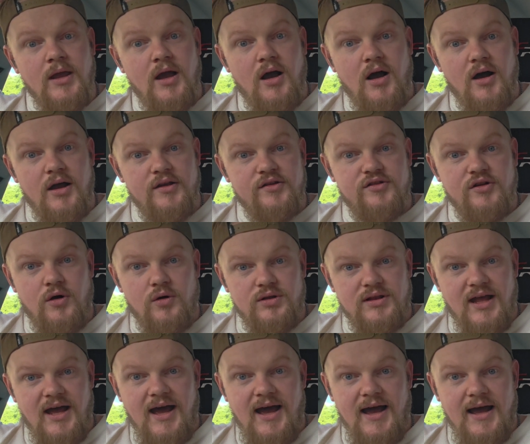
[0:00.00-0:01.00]
I
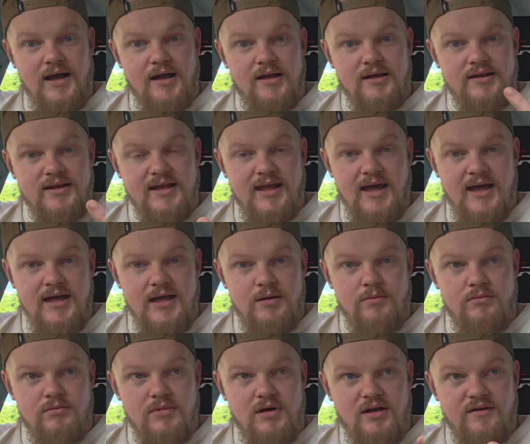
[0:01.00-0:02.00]
sold the hat, the
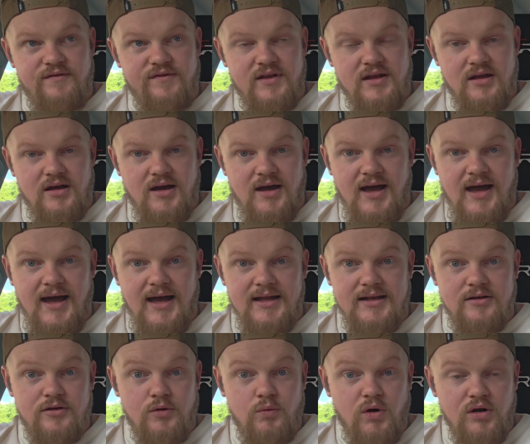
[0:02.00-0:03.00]
game, a figure
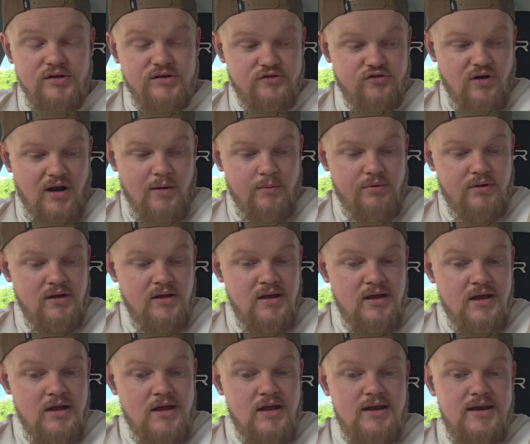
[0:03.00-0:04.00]
and the watch strap.
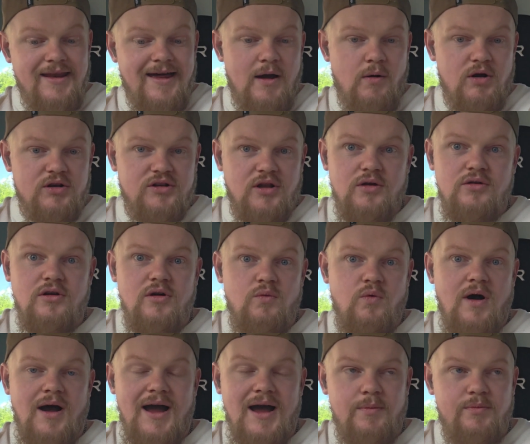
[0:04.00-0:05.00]
Now, I don't know
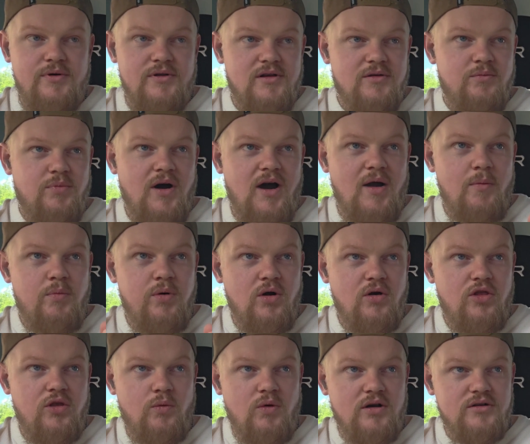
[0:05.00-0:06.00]
what happened, but I
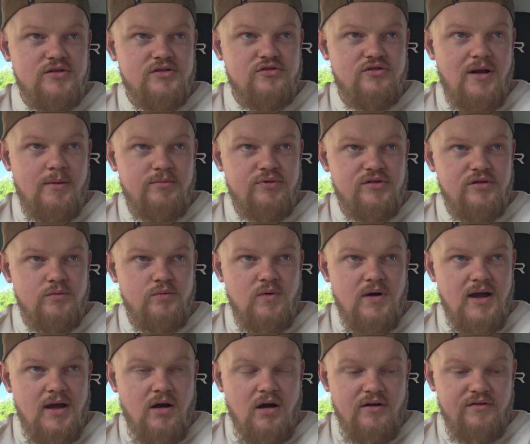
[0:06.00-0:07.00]
put the watch strap
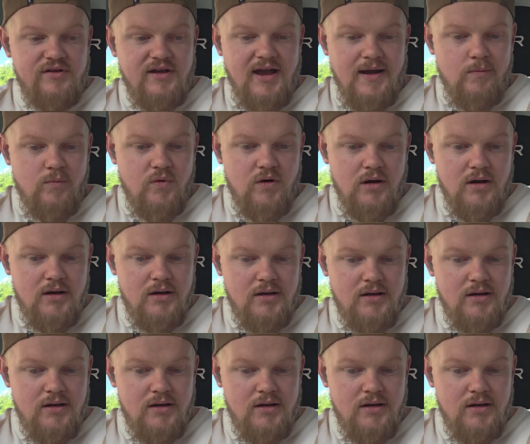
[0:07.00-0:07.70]
somewhere off camera.